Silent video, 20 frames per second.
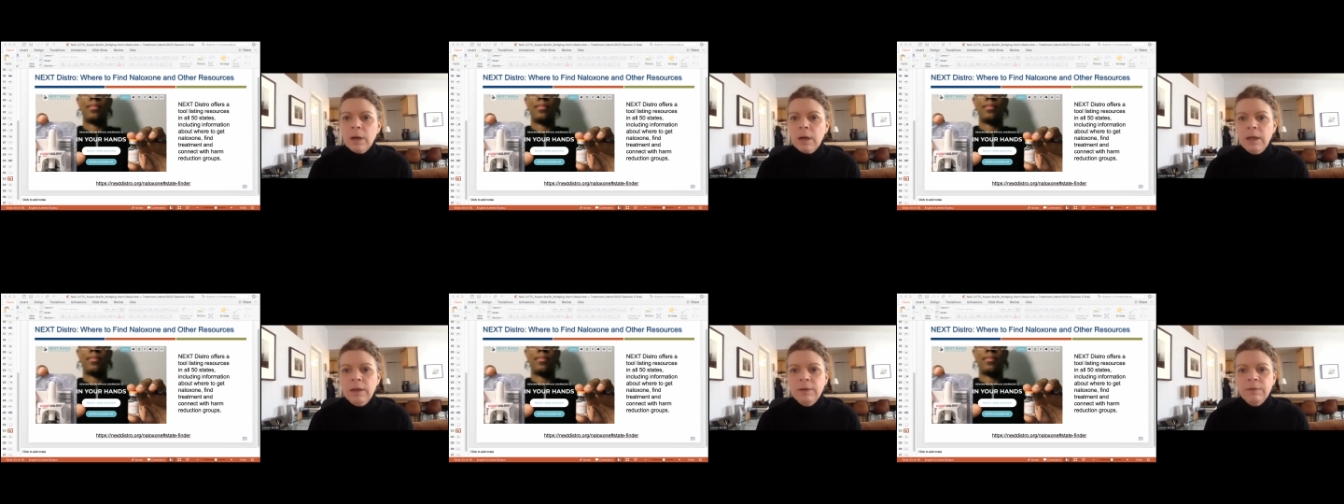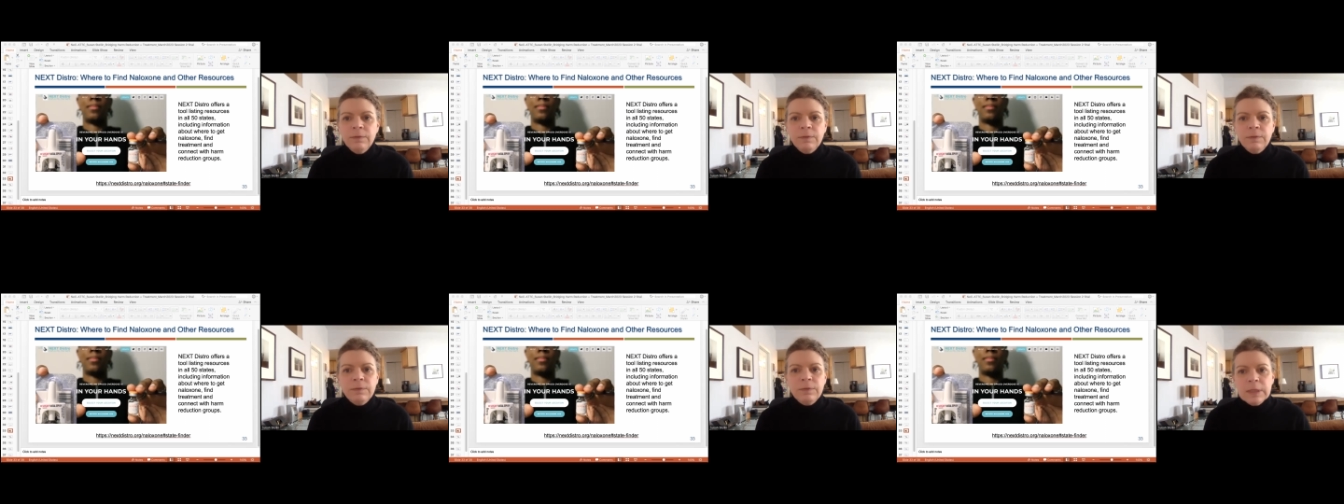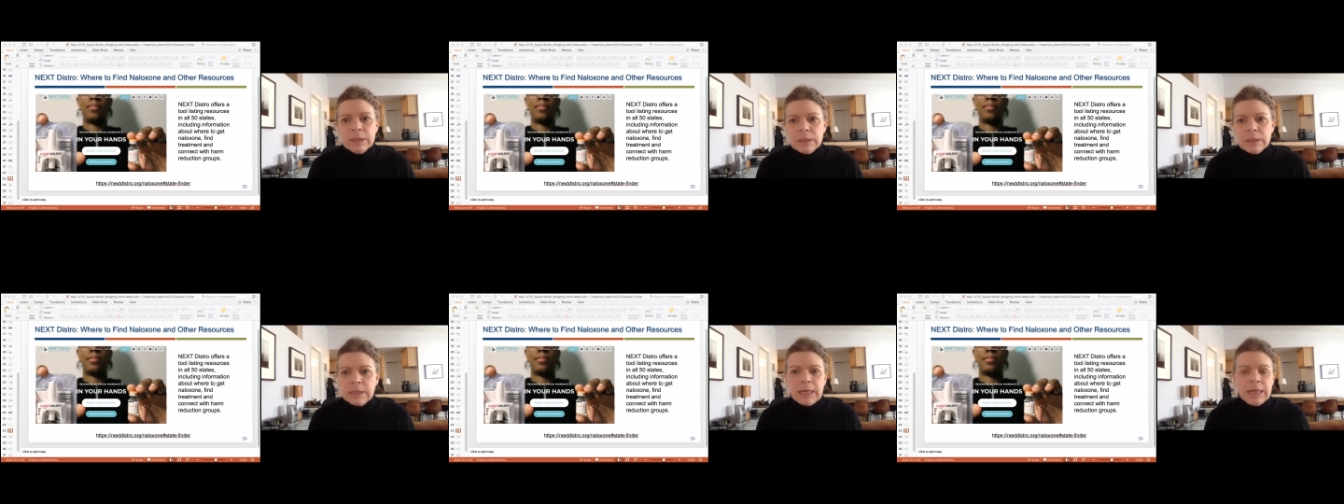if the
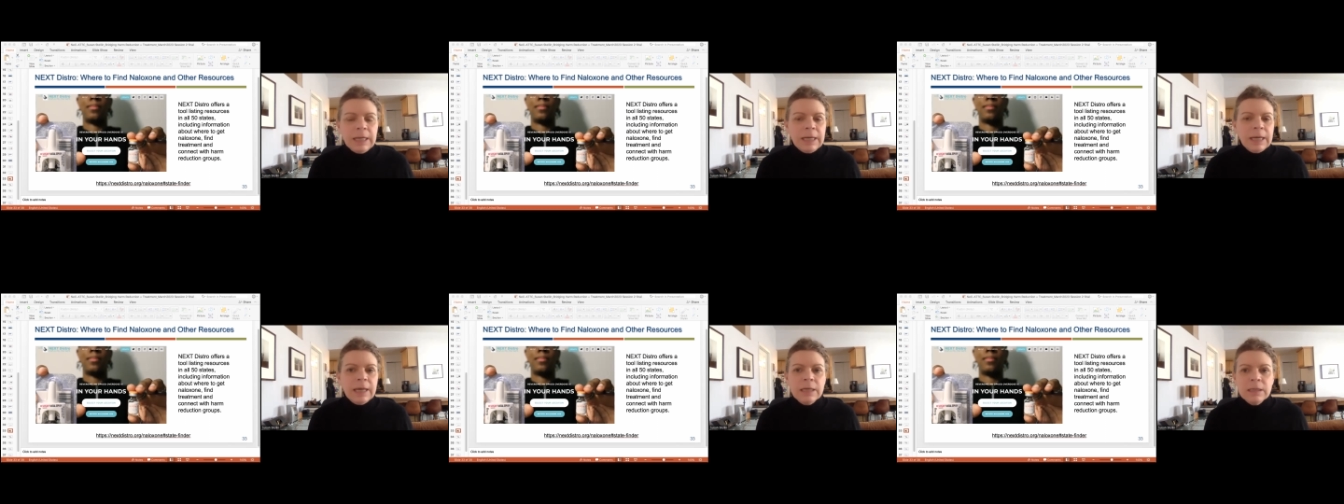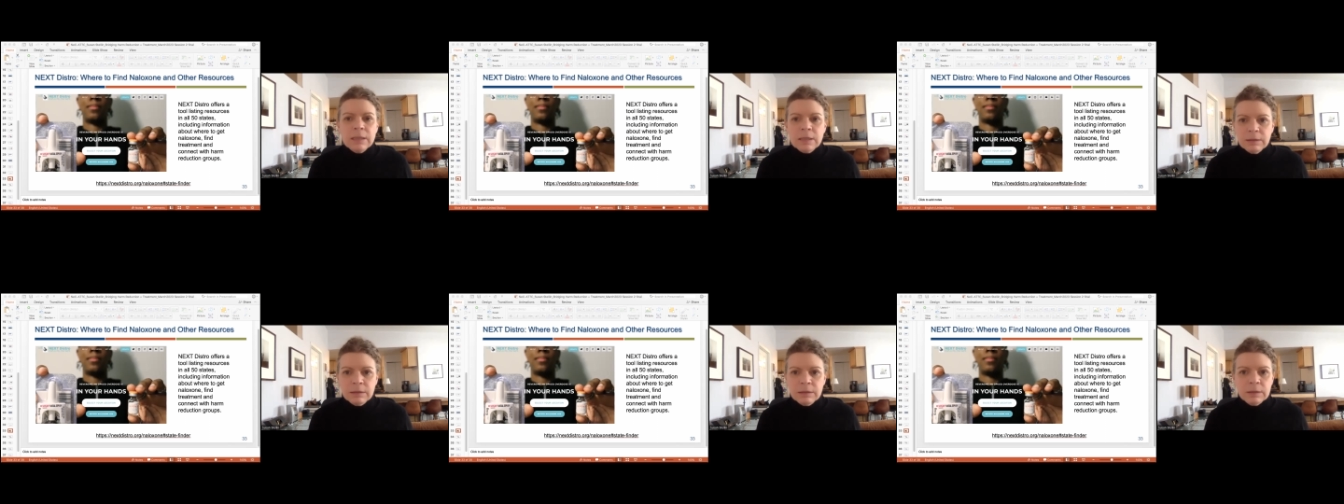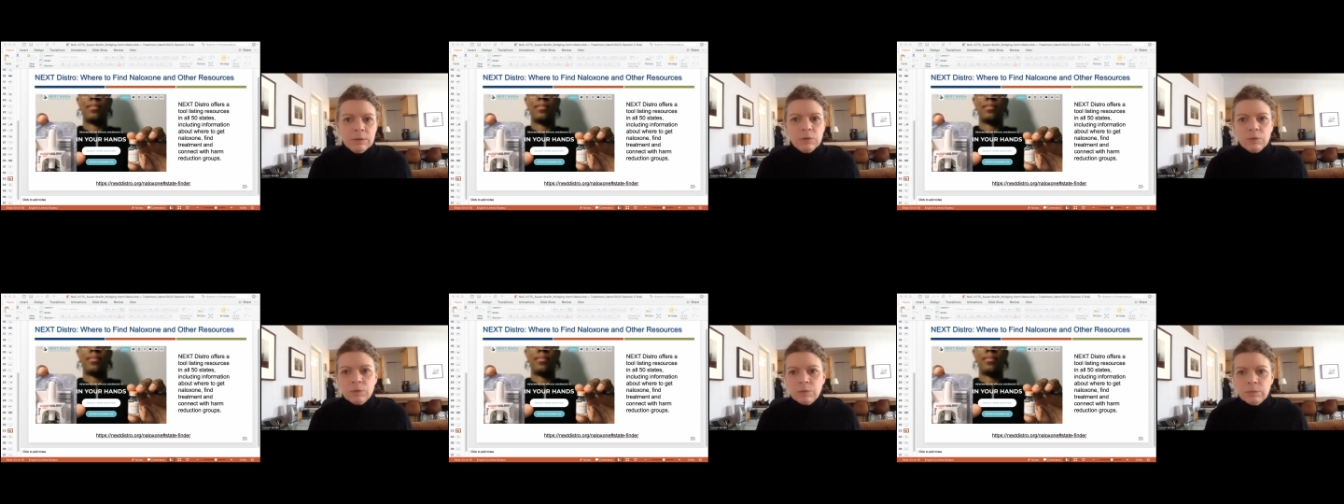state has a,
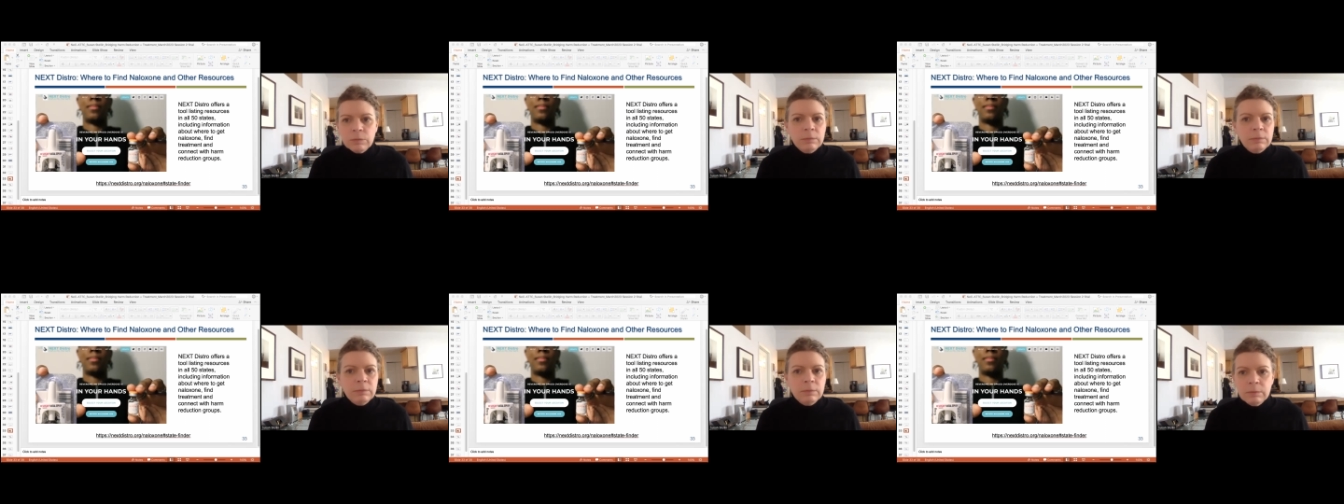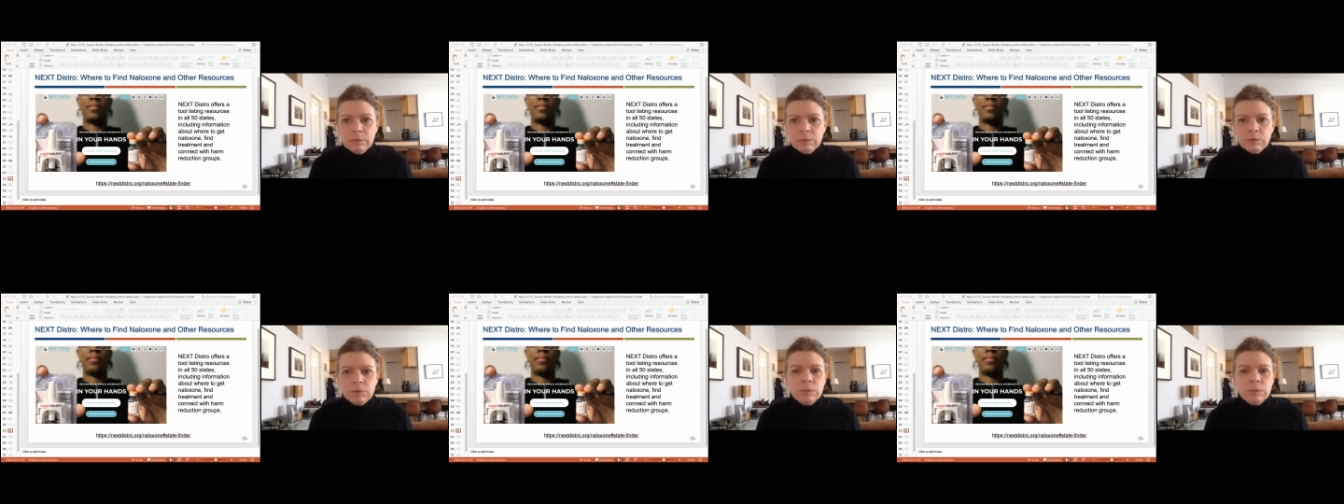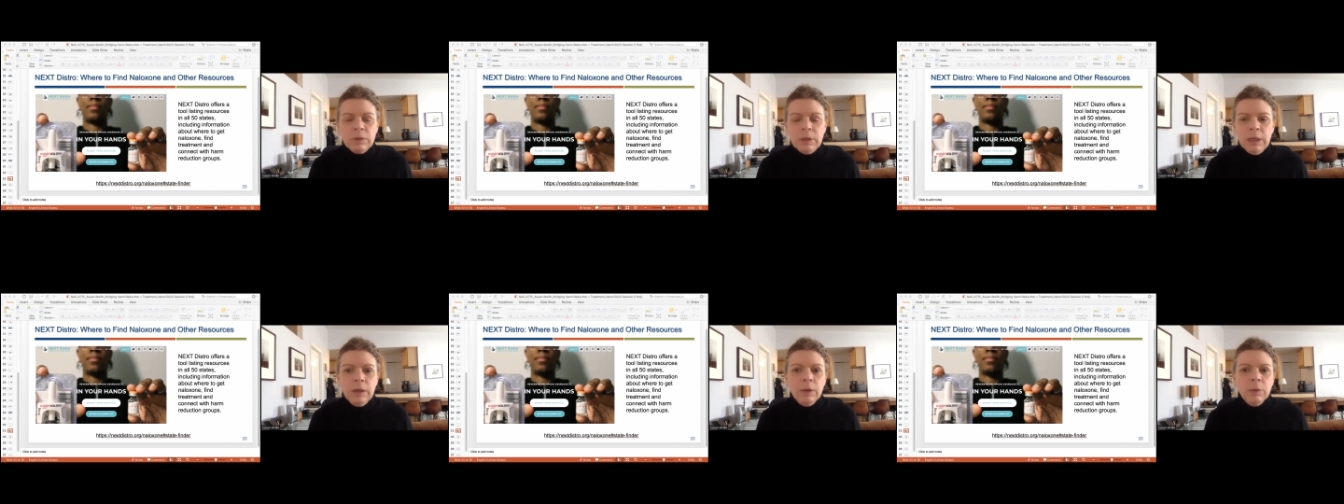
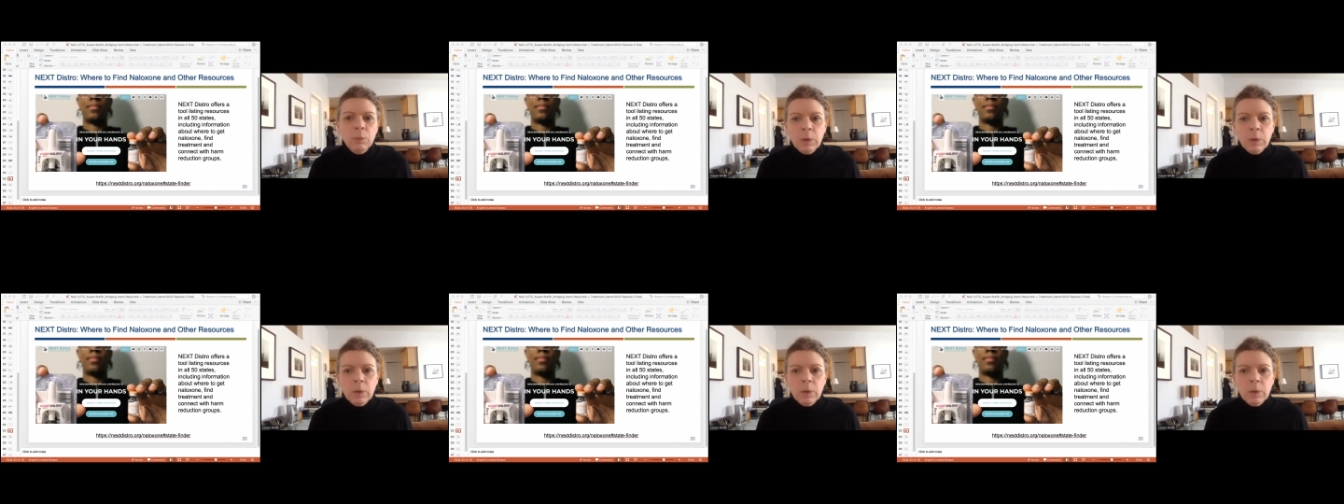you know,